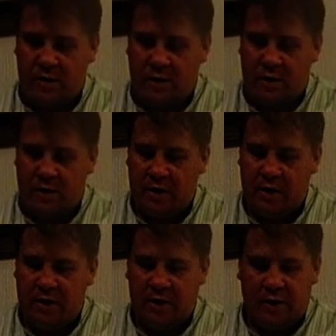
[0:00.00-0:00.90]
it,
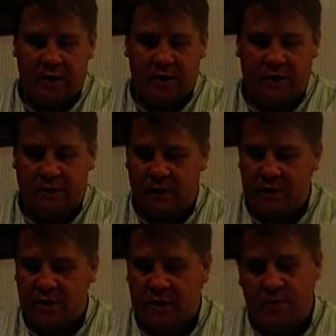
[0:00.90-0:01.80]
it, it's a
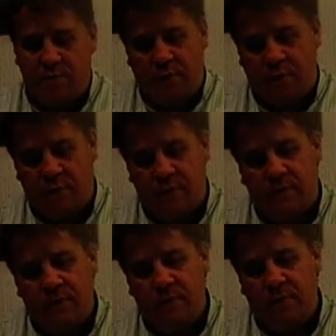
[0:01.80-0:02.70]
very simple
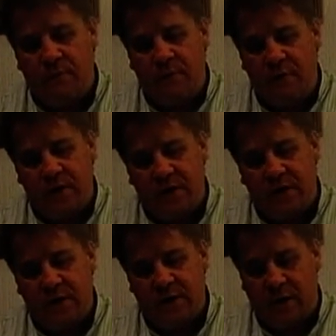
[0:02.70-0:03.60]
but very
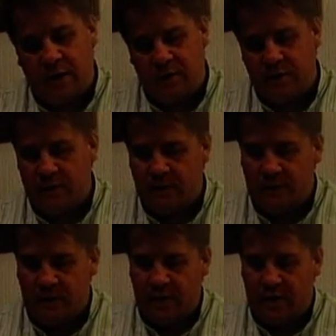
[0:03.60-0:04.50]
detailed
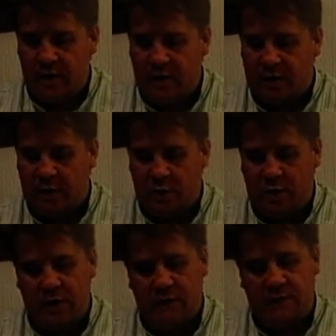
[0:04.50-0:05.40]
and
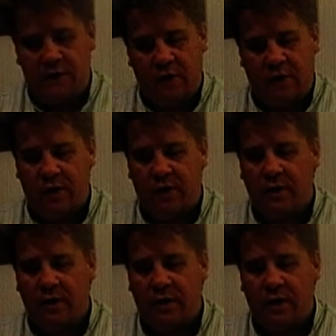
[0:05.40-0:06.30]
exhaustive look
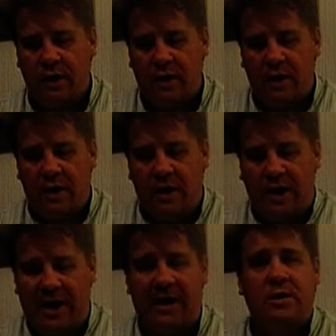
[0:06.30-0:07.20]

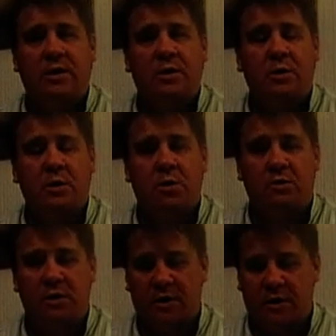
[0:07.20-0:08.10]
at the
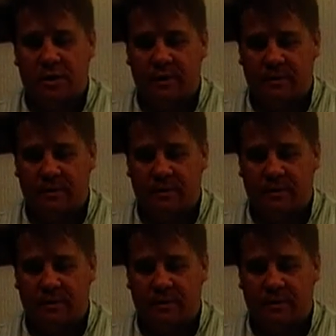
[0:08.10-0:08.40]
Trinity.